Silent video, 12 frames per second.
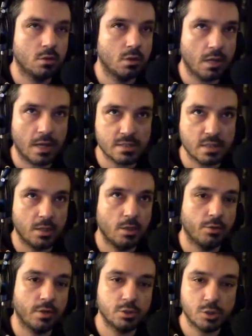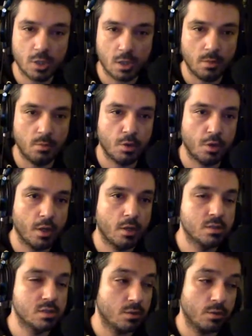guys like Jokic and Murray.
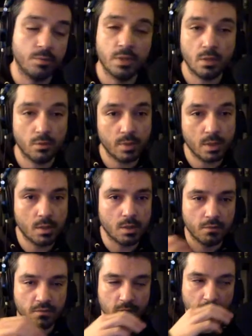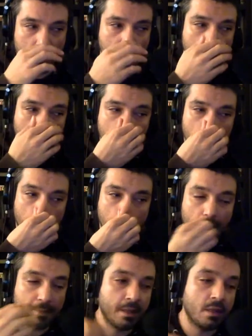So it would be good for them.
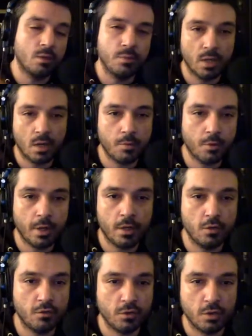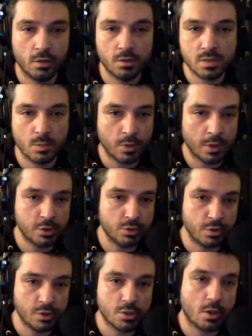And I think he'll be an upgrade over someone like
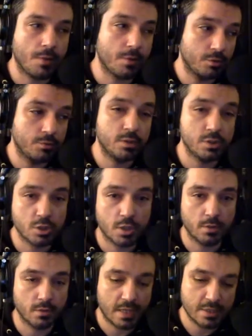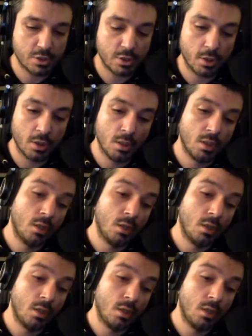Julian Strather, who really struggled last year.